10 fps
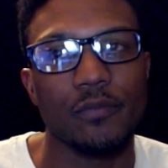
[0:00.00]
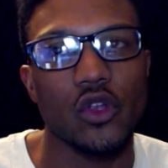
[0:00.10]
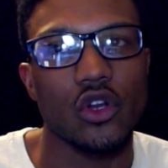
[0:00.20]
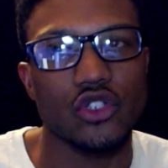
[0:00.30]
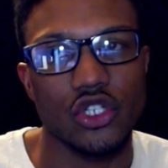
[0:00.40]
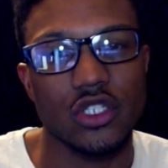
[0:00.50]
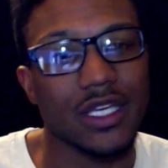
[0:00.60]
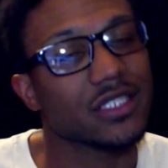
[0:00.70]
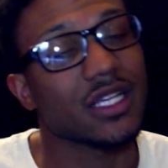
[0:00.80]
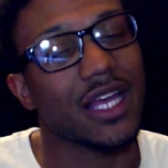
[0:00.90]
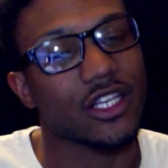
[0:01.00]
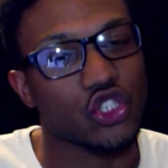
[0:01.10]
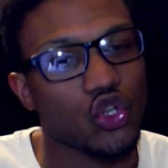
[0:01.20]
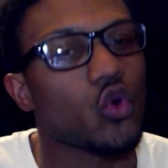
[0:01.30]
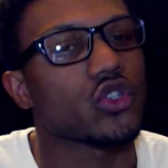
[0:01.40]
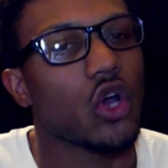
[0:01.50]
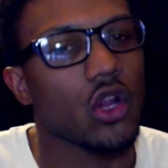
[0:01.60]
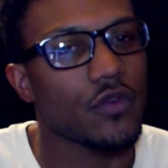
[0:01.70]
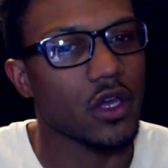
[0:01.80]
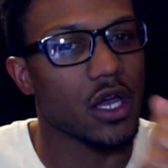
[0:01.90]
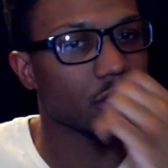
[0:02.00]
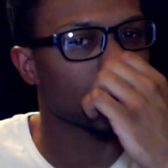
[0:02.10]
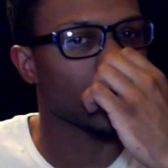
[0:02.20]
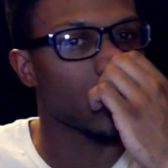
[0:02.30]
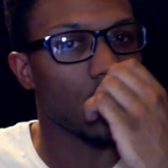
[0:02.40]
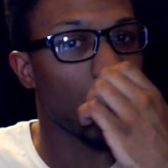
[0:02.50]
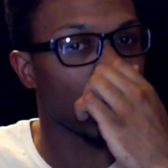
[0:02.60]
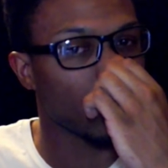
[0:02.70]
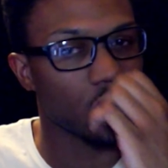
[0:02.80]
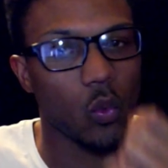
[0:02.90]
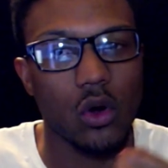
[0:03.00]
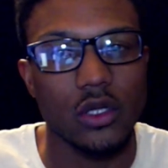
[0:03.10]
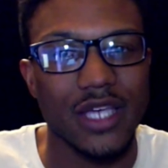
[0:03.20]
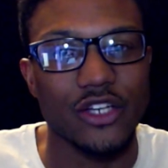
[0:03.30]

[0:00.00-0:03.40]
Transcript: you know, to like select stores all over the country or all over the world